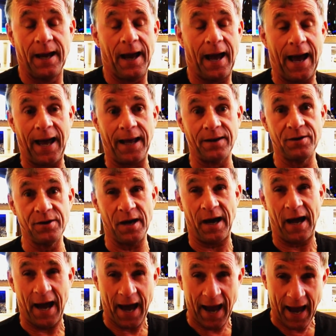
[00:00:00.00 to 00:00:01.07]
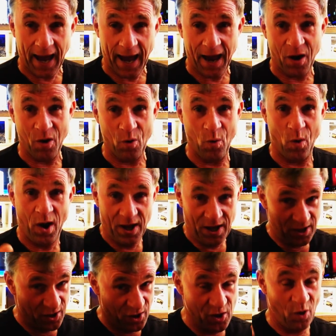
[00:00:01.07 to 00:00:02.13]
and how
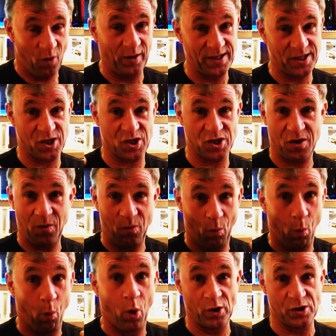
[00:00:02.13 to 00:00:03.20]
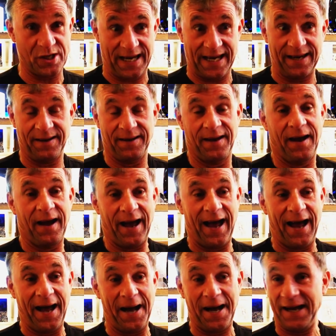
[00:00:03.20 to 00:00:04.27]
nice was it?
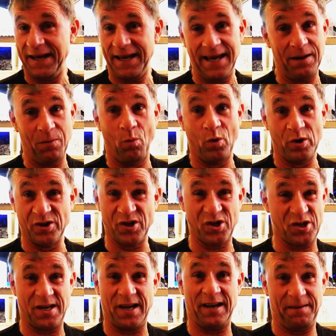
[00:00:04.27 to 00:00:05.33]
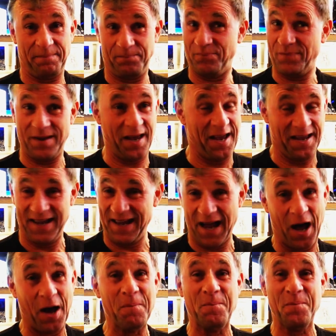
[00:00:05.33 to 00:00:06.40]
It was
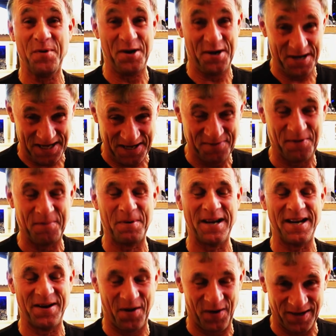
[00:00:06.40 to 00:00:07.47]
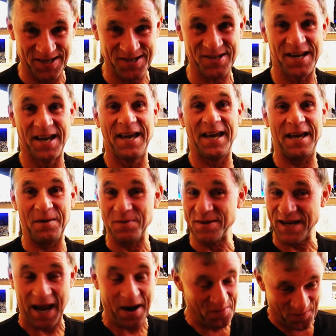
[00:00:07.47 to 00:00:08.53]
unbelievably nice. It was
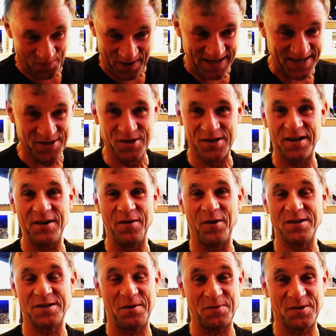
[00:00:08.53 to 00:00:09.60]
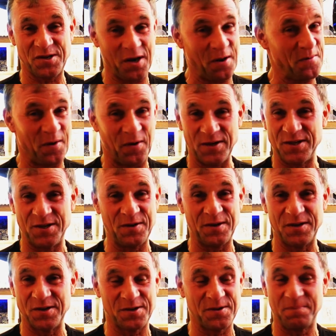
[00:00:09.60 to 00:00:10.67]
outrageously nice. It was so nice you
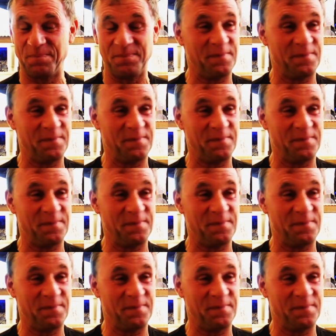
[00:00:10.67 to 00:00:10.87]
could just